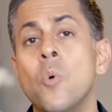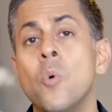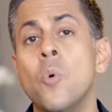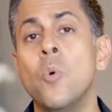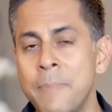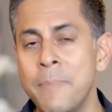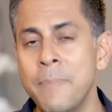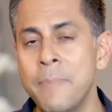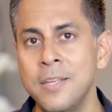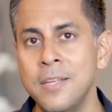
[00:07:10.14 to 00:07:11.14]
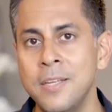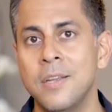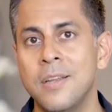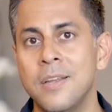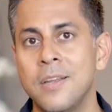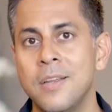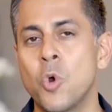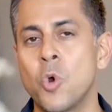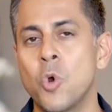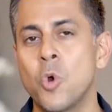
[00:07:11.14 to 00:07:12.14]
you are meditating, it
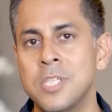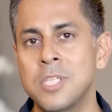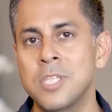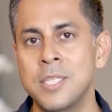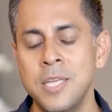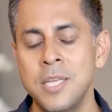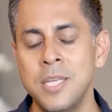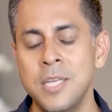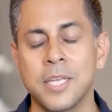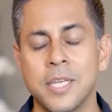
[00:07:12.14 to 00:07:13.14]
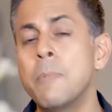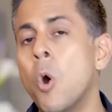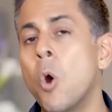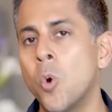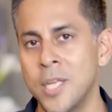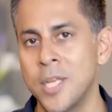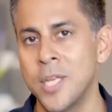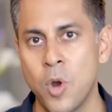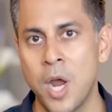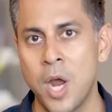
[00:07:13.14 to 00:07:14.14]
is your responsibility to keep honing
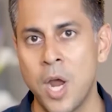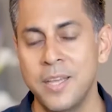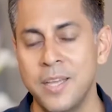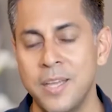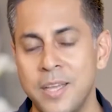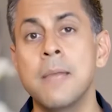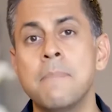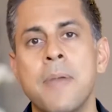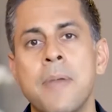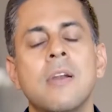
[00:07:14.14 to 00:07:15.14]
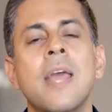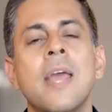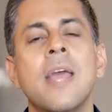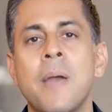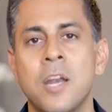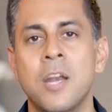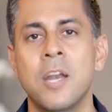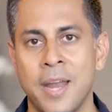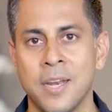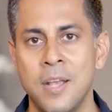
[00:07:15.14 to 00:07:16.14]
the craft and getting better and
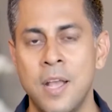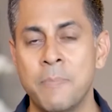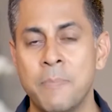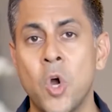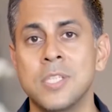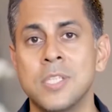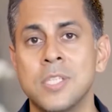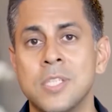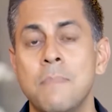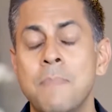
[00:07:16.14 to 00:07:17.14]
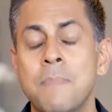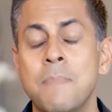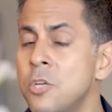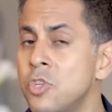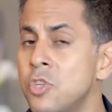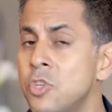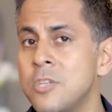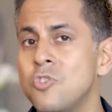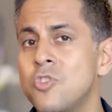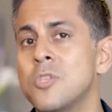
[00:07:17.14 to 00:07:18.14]
better at it, because meditation
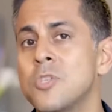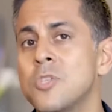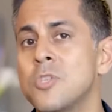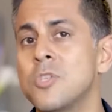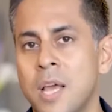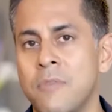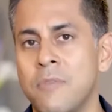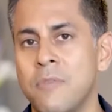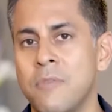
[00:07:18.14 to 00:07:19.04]
isn't just one level.